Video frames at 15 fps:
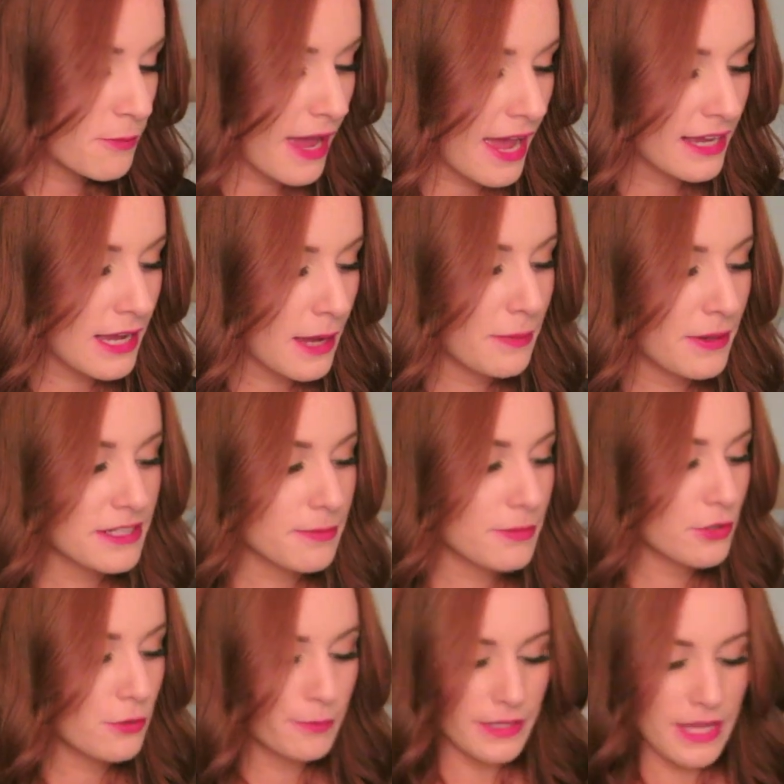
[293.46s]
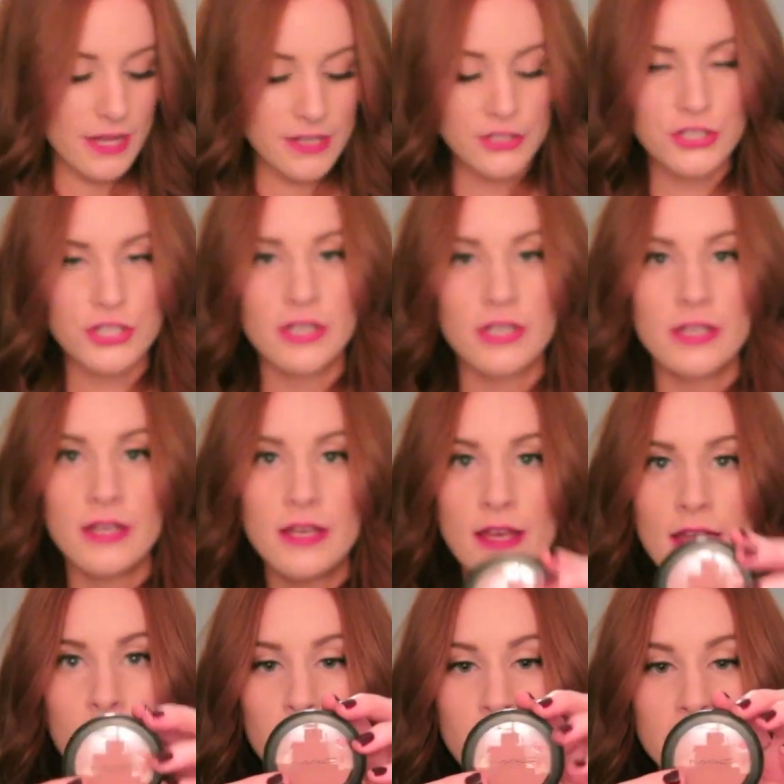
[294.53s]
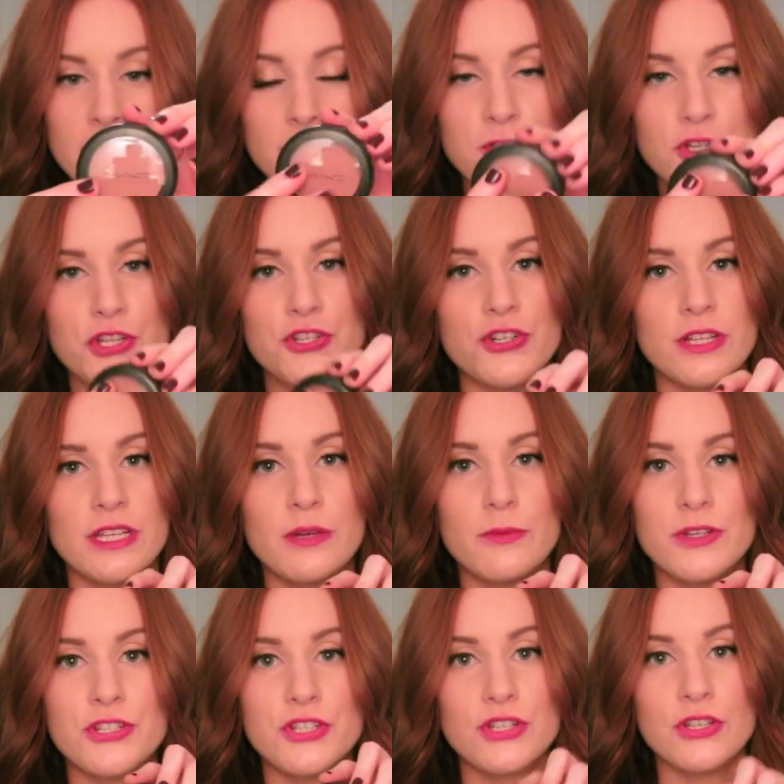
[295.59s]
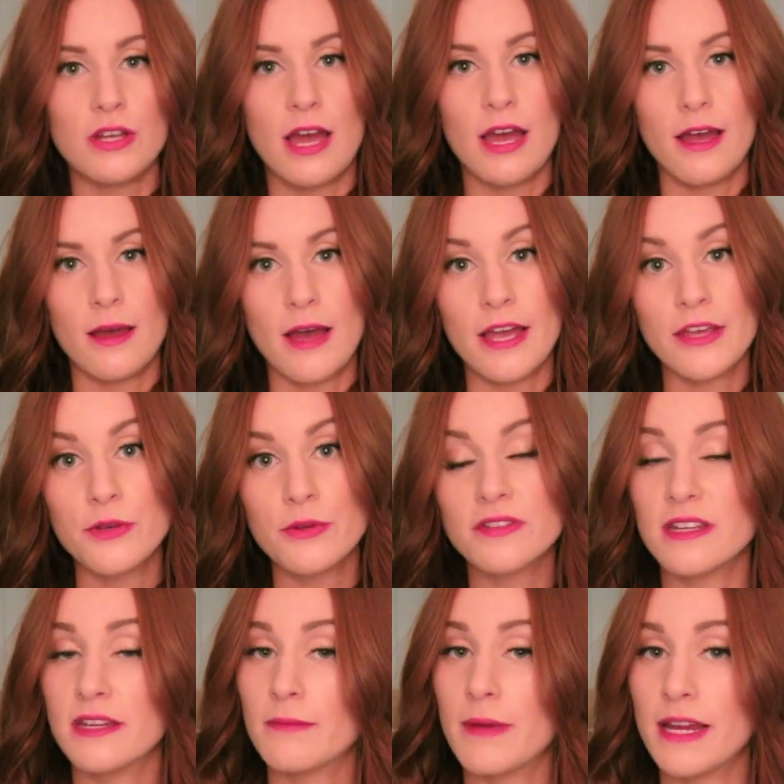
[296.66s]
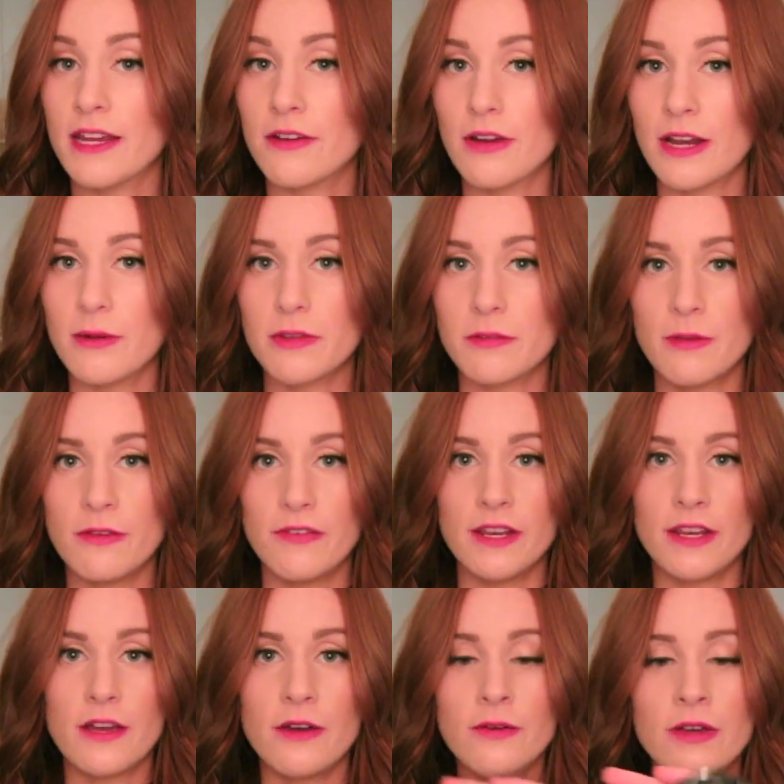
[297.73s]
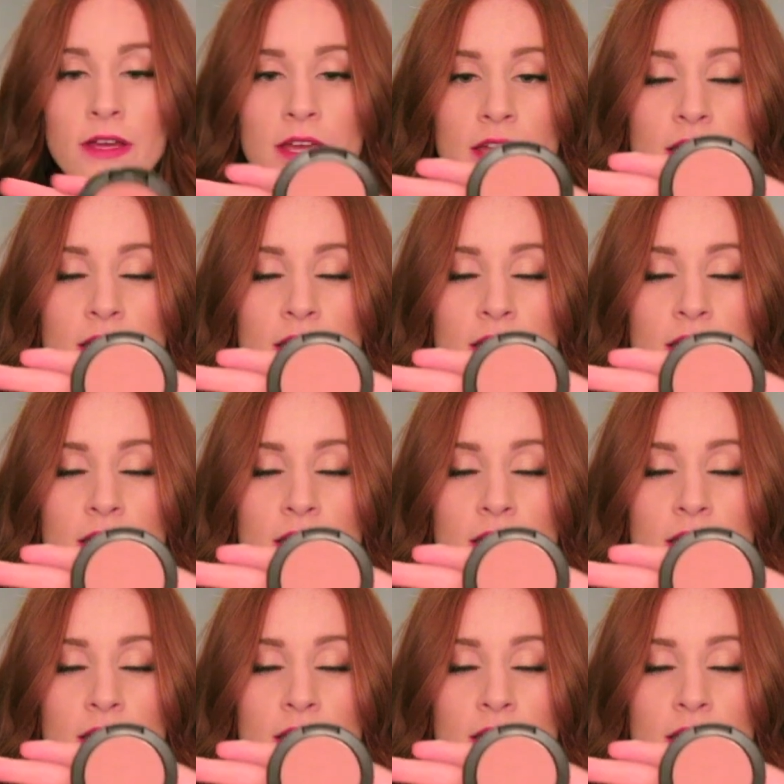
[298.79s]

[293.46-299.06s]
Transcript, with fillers: from MAC. I picked up a new blush, picked up Gingerly, which uh, I used in my Get Ready With Me video.